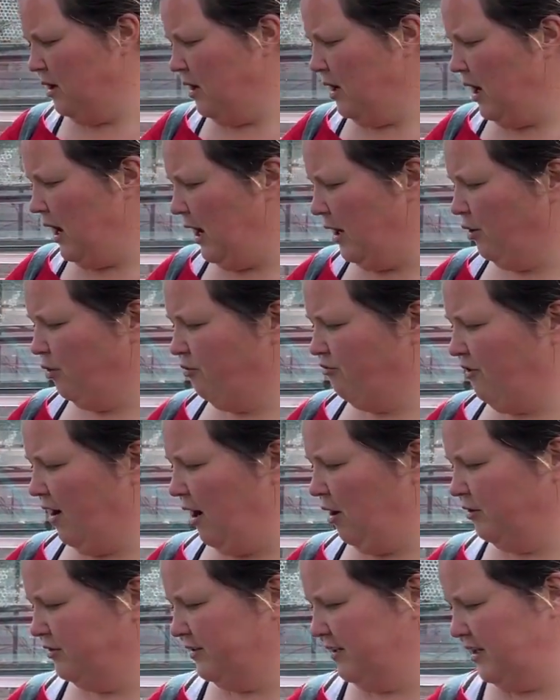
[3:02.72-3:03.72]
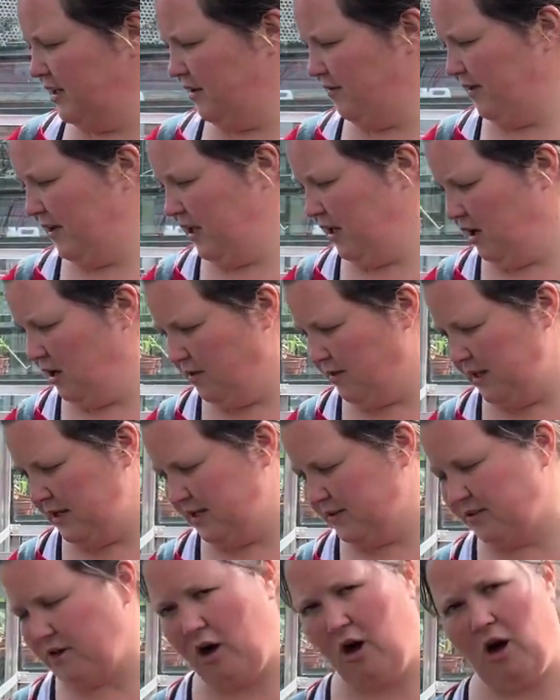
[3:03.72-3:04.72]
And right underneath here,
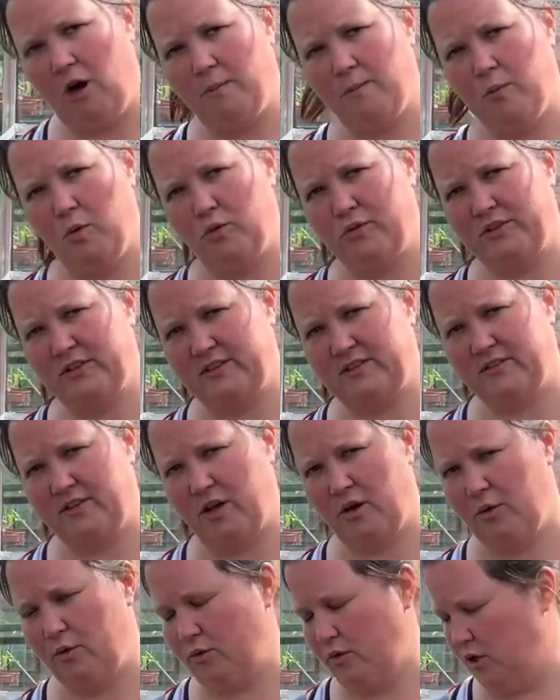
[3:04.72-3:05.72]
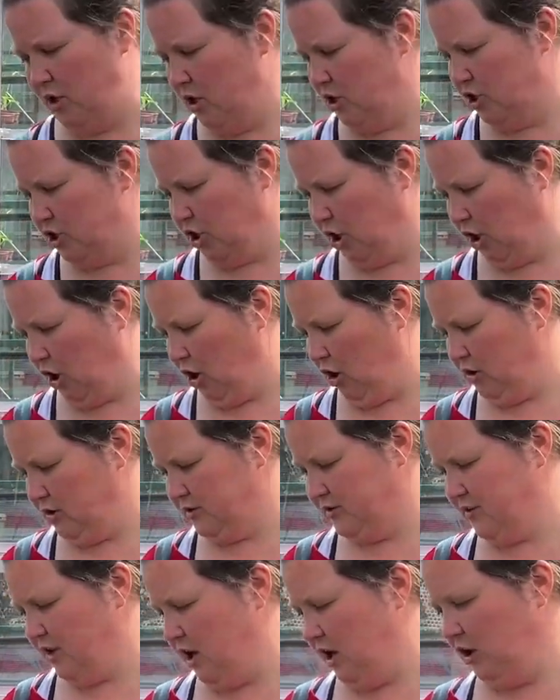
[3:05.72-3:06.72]
these are multi-sown
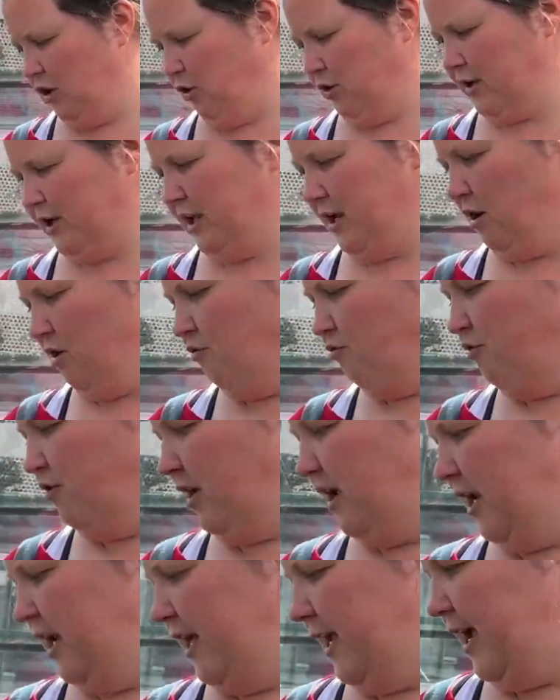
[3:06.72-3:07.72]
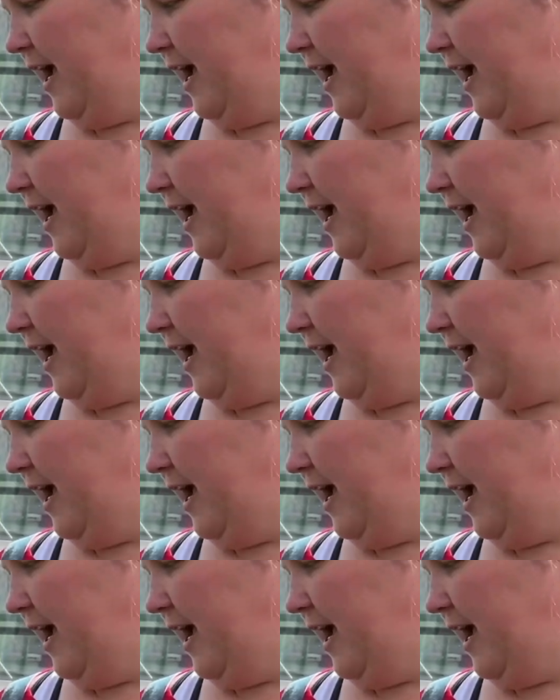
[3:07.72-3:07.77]
shallots that are looking really